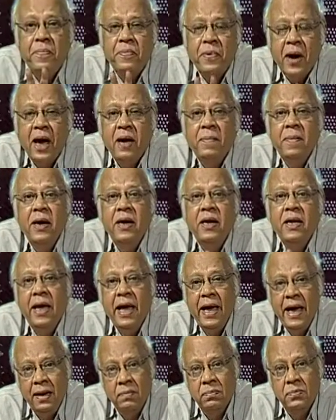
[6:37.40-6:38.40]
primary
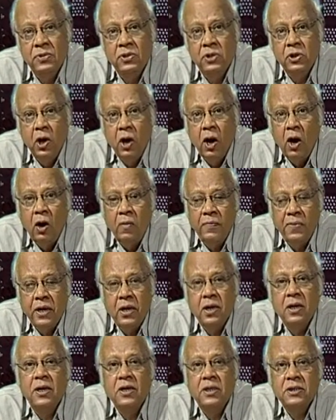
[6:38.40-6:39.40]
aims of
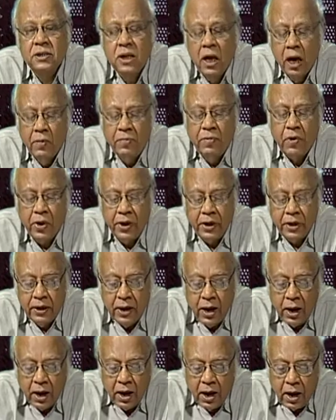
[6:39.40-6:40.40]
Hitler's foreign
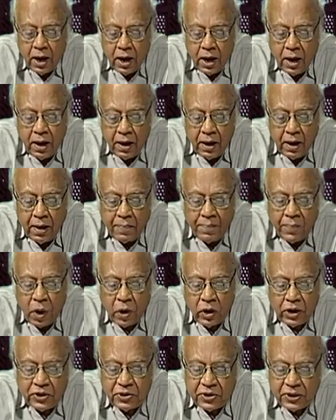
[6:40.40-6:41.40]
uh,
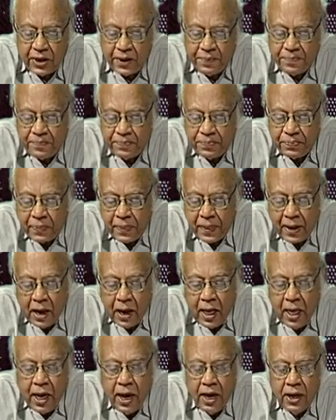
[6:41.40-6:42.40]
policy.
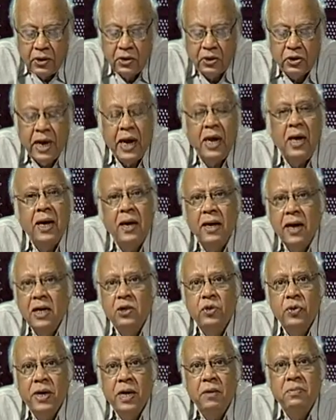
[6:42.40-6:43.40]
Taylor,
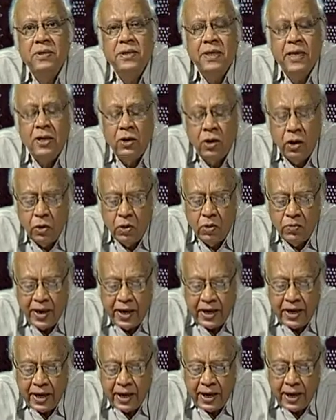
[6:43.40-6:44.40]
as we have seen
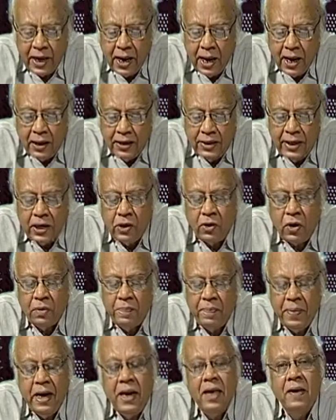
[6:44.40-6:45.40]
already, did
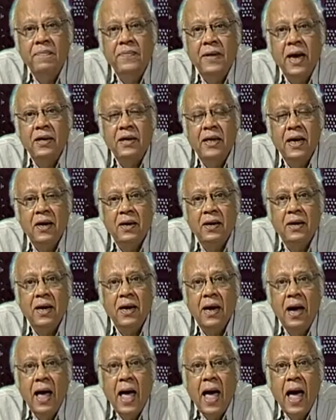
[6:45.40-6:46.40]
not believe that
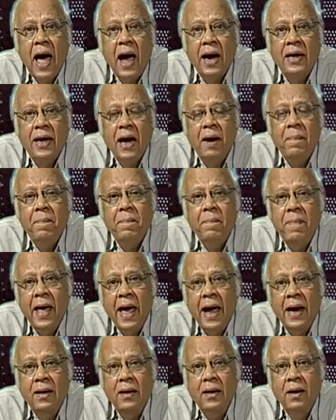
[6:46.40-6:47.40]
Hitler had a
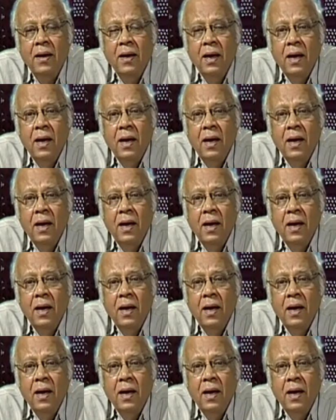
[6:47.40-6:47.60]
plan.